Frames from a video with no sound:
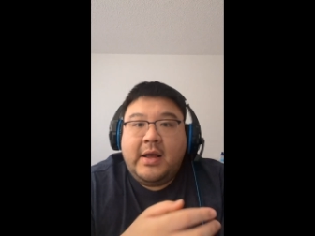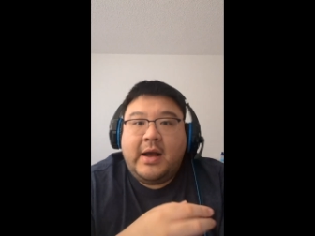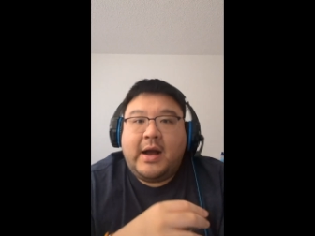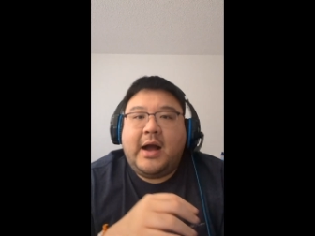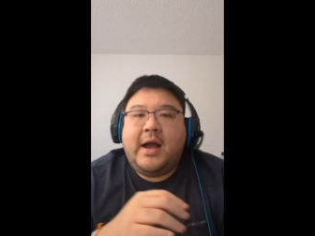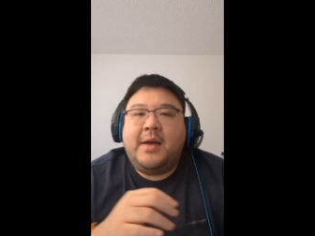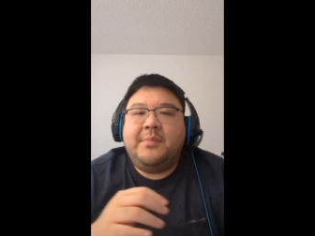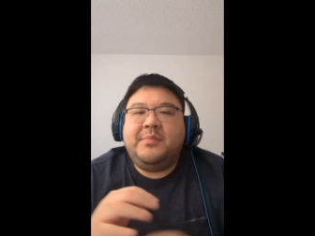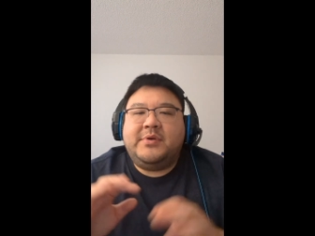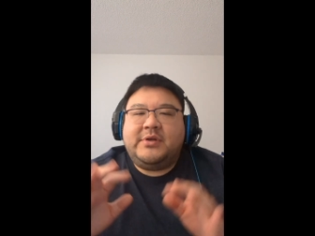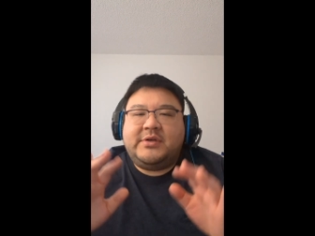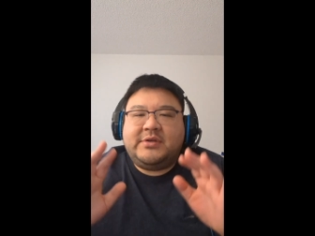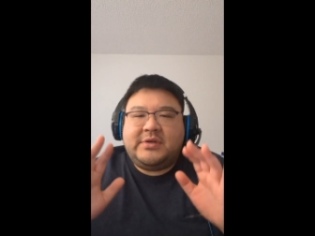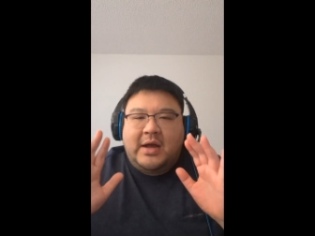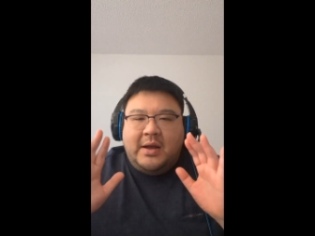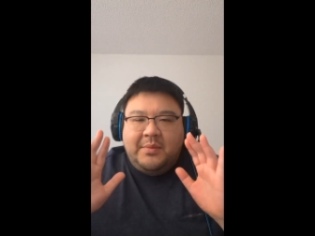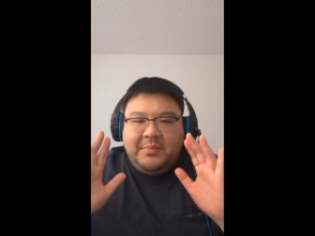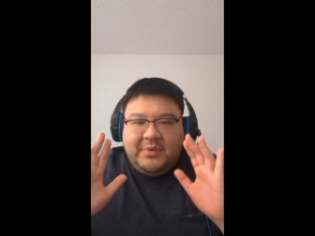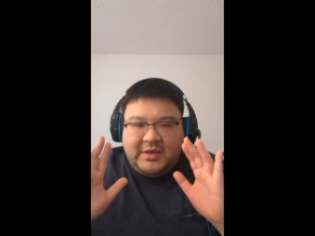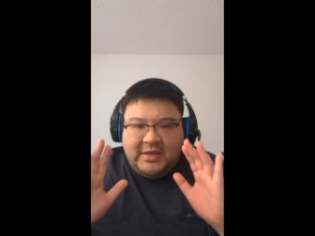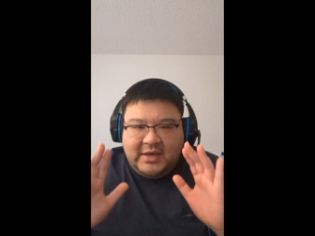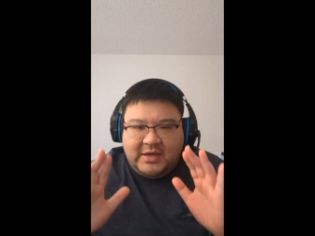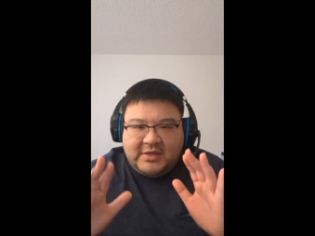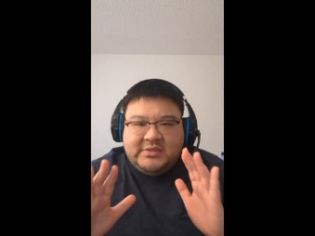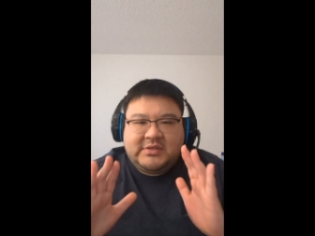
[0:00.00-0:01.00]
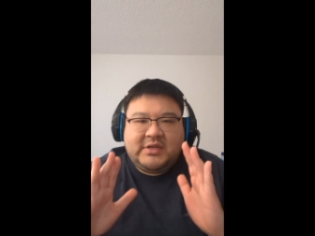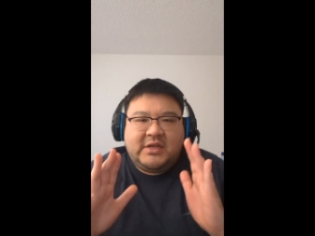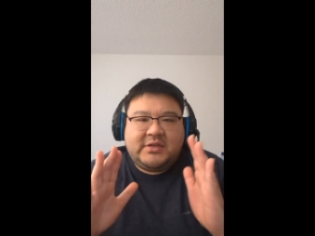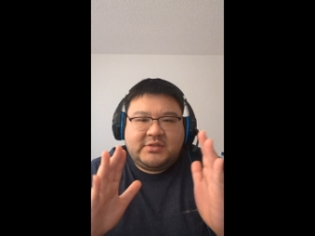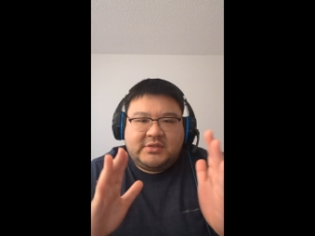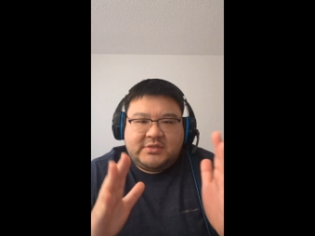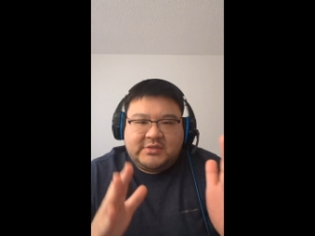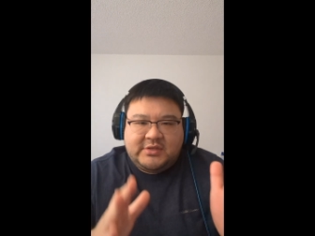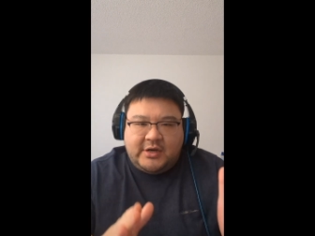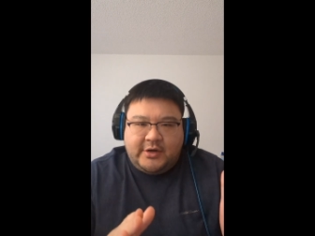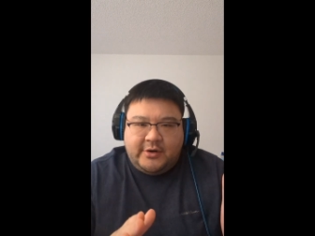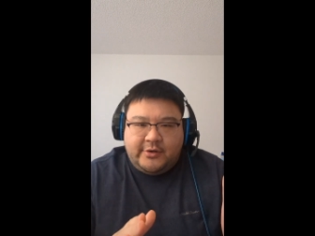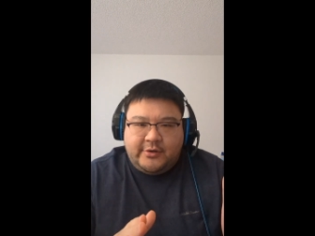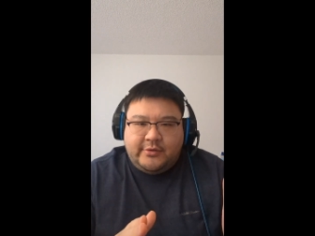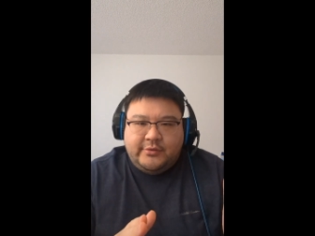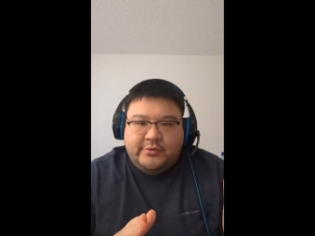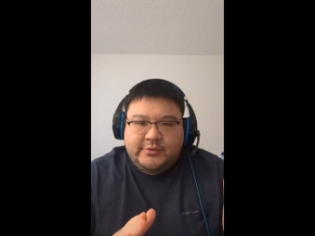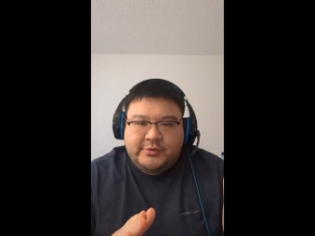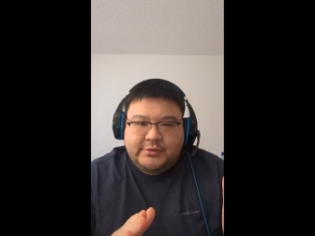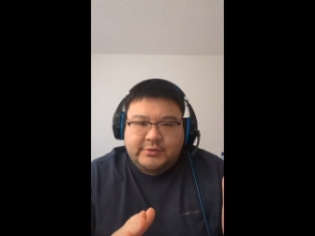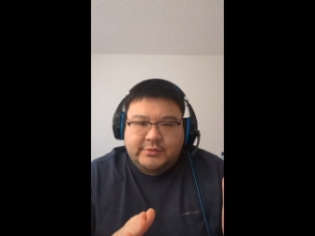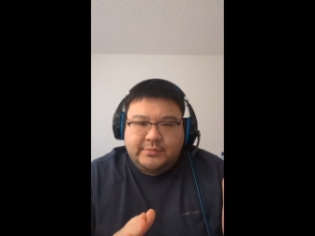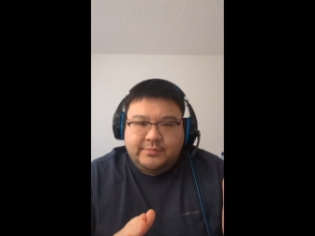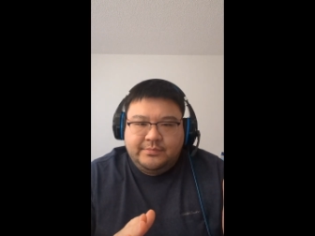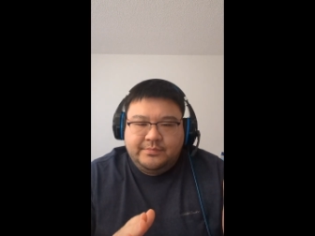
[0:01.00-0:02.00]
I'm guessing it's the
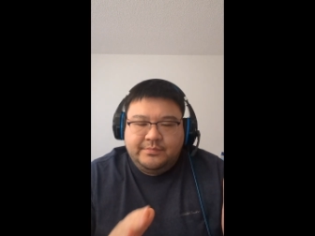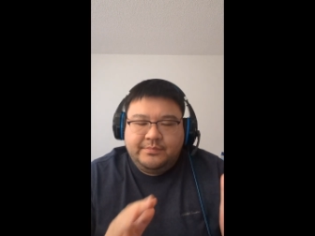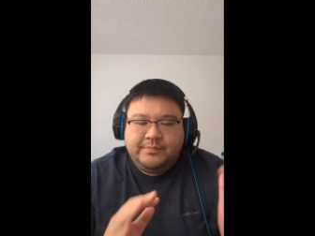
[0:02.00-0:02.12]
senators